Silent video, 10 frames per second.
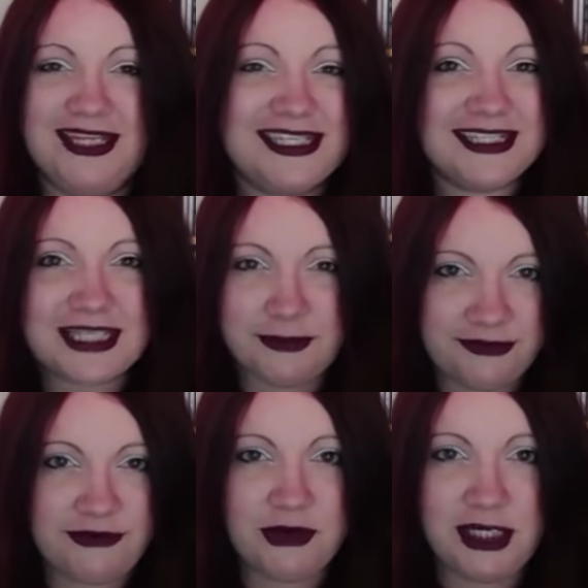it didn't
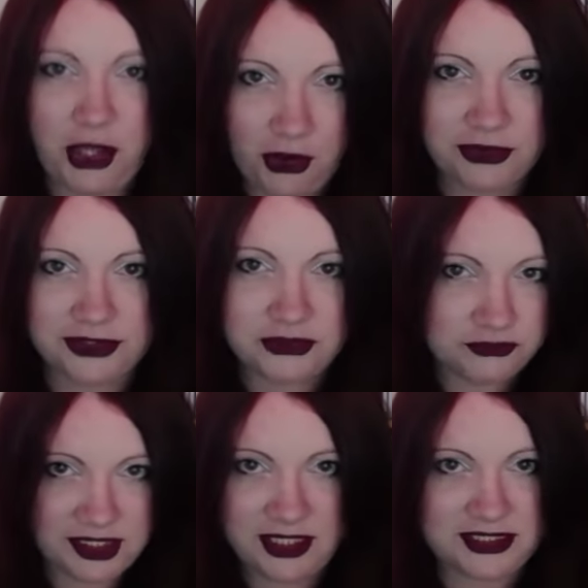take me very long
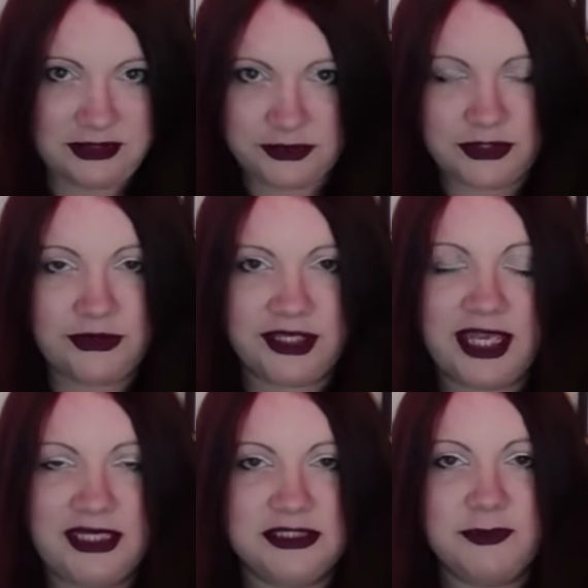to realize that was not the
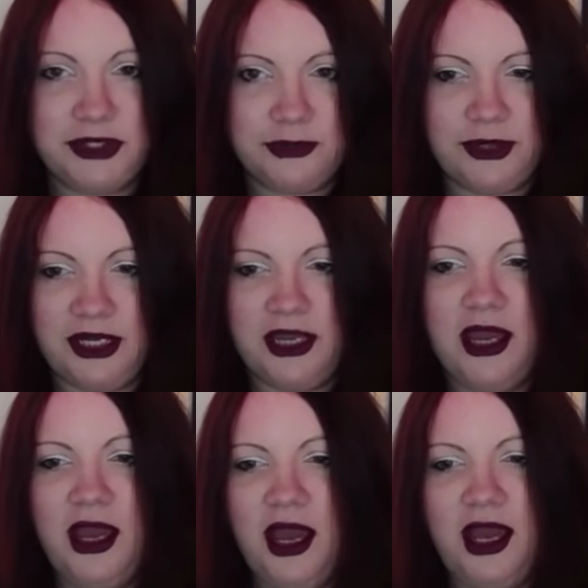case, by the way.
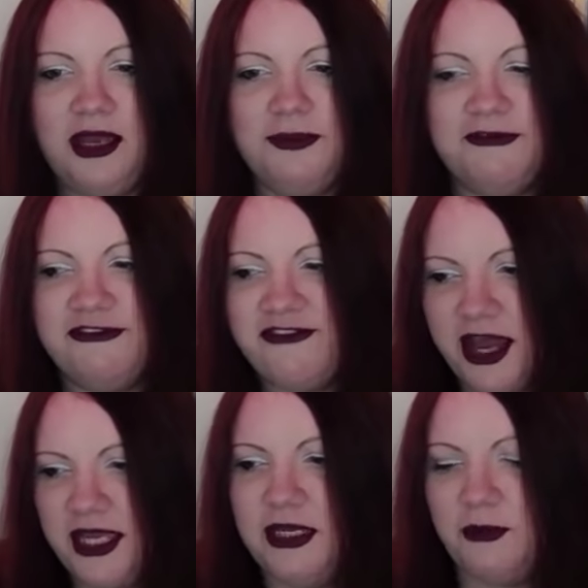I had been
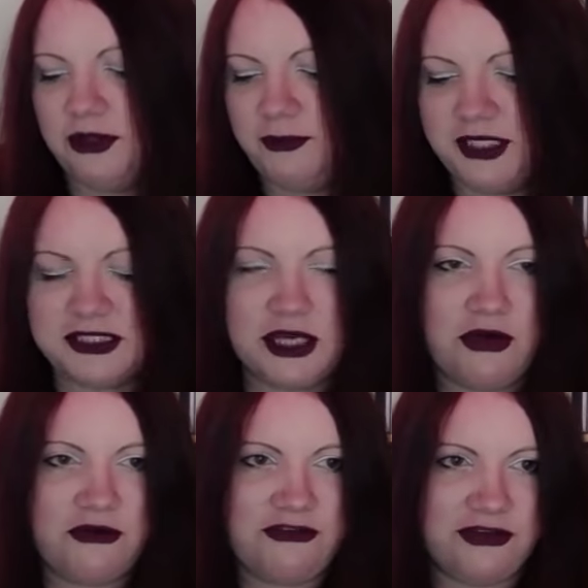fighting with
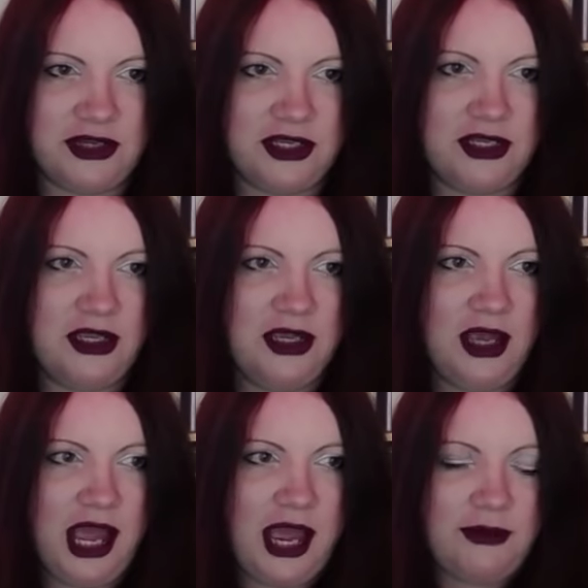myself and like
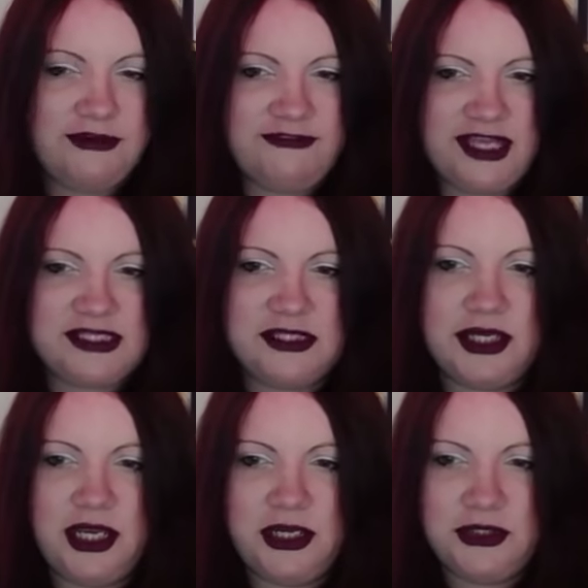how
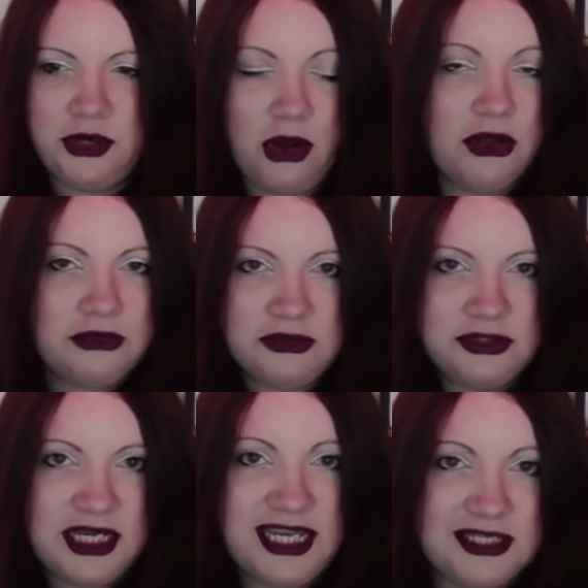invested I had
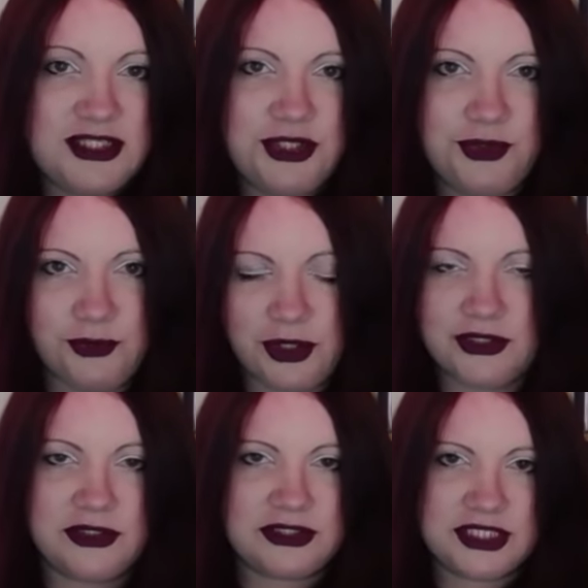gotten into
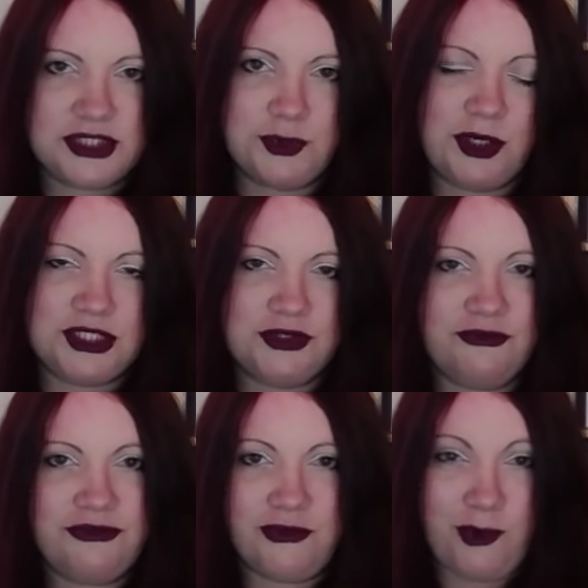a
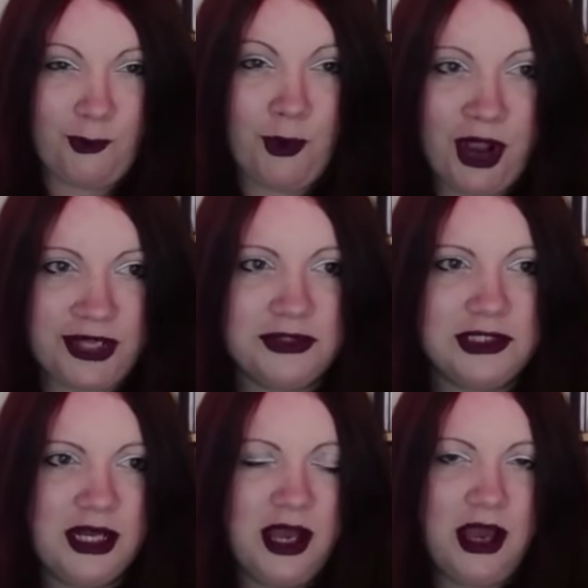situation for a
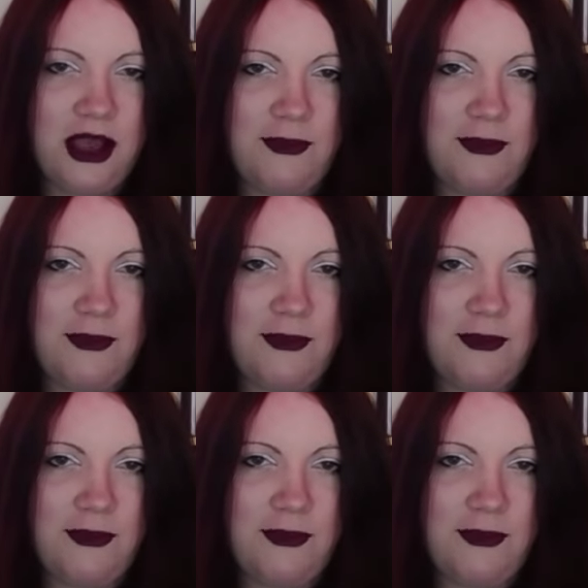while.